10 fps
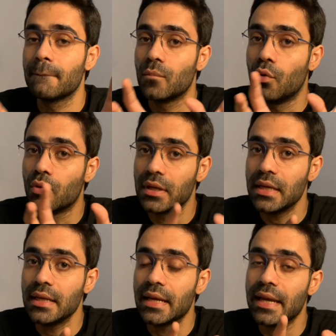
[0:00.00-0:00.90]

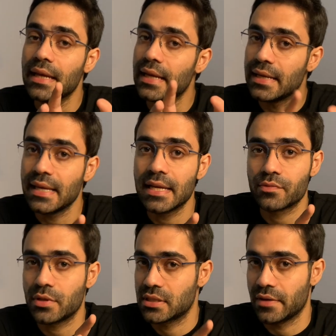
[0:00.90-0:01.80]
only ADH
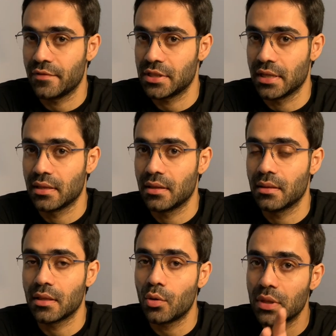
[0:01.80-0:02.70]
was deficient.
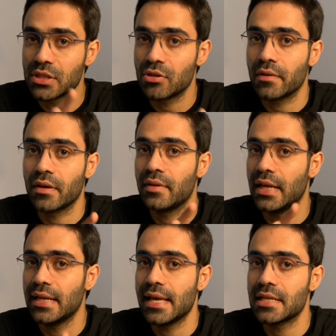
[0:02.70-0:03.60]
Now once you are given
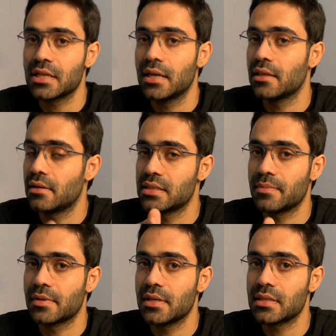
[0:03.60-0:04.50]
ADH, the
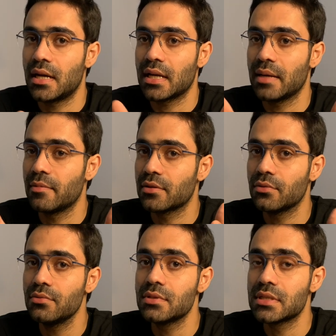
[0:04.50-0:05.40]
receptors are able
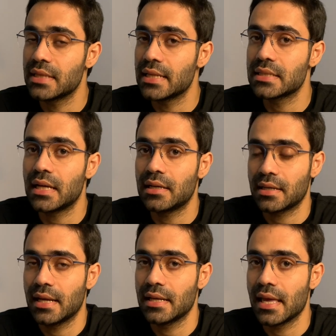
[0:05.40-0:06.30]
to sense
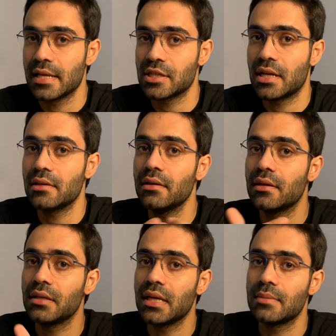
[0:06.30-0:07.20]
that ADH and
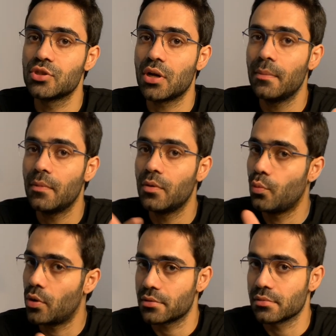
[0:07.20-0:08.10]
reabsorb
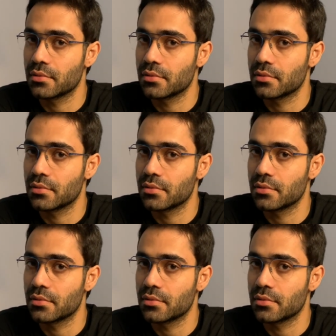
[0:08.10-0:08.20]
water.